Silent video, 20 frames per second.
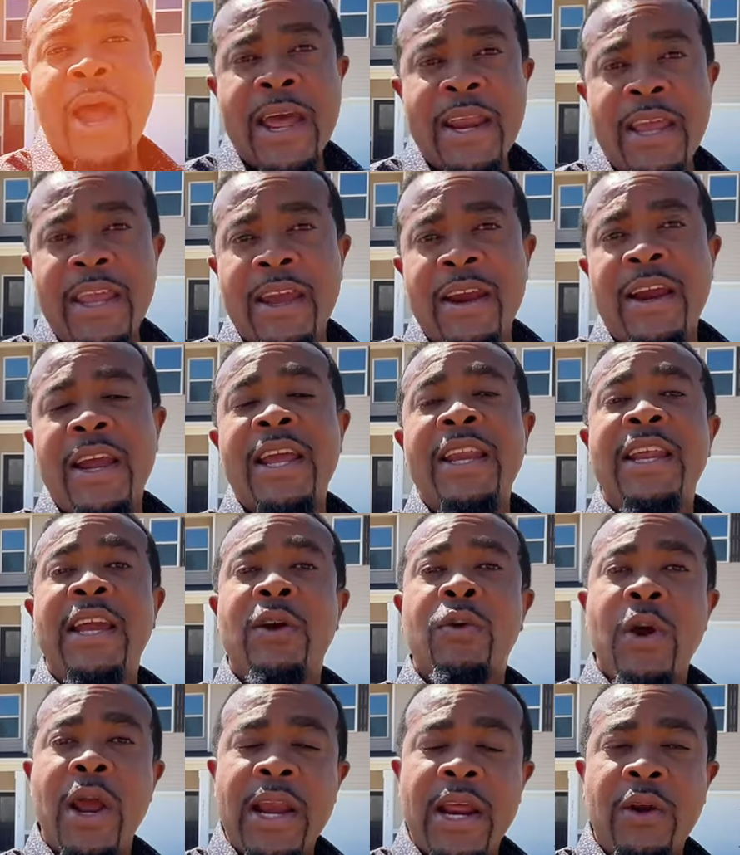right here in the
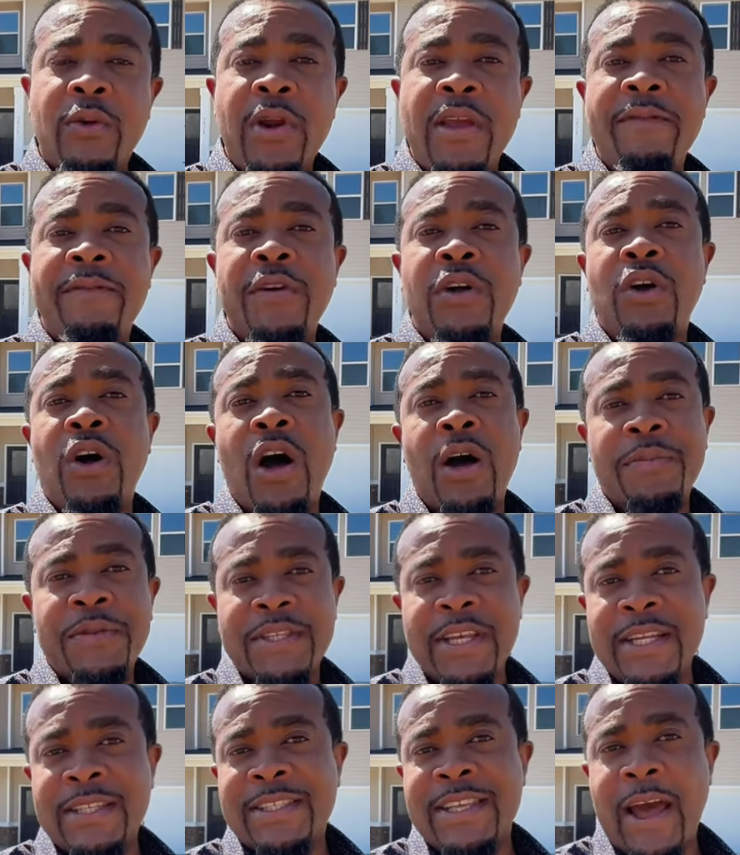greater Greenville,
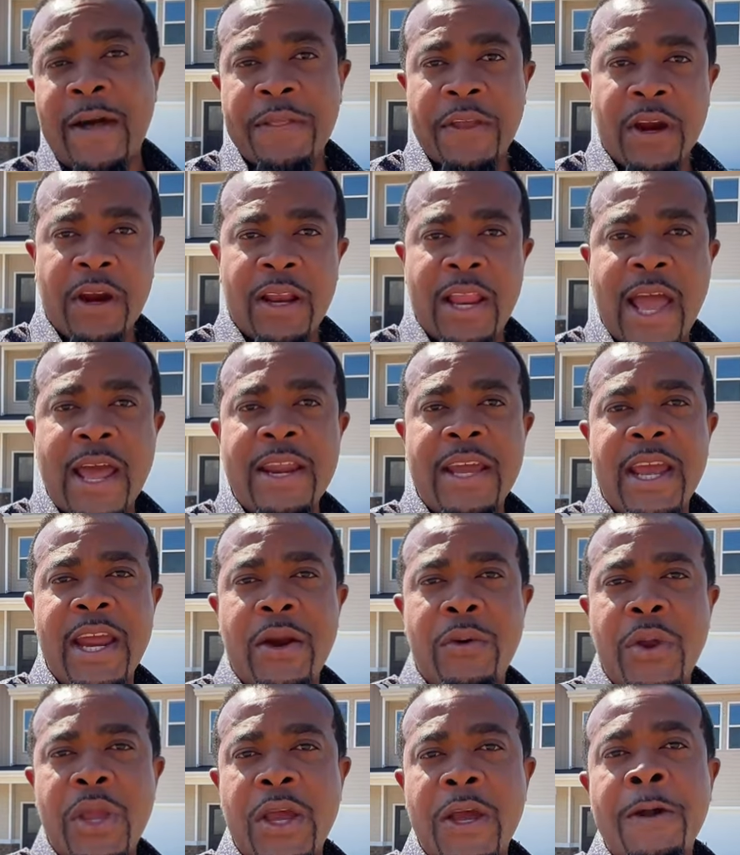upstate South Carolina
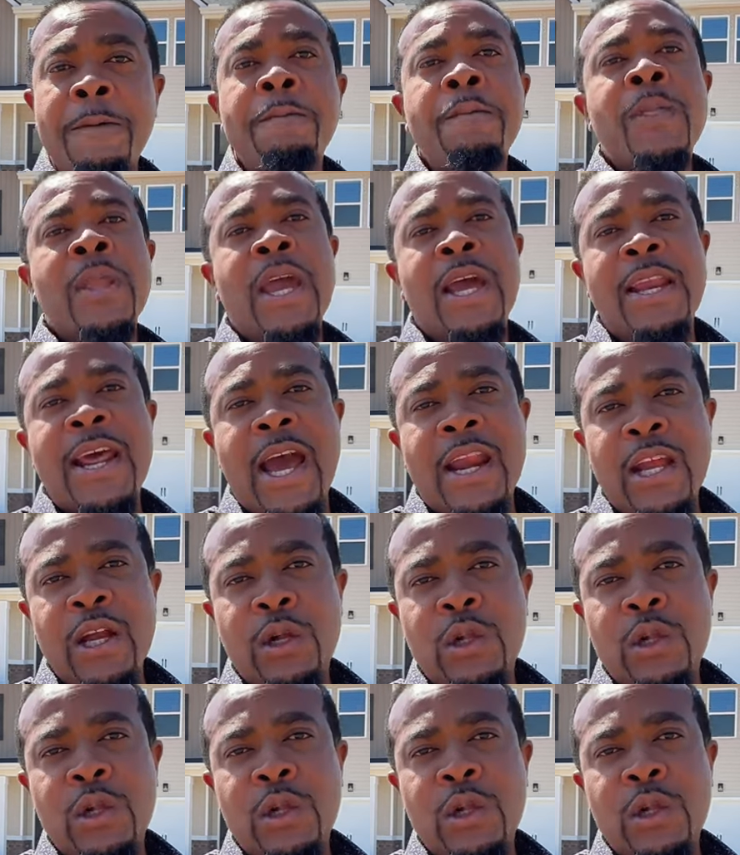area and that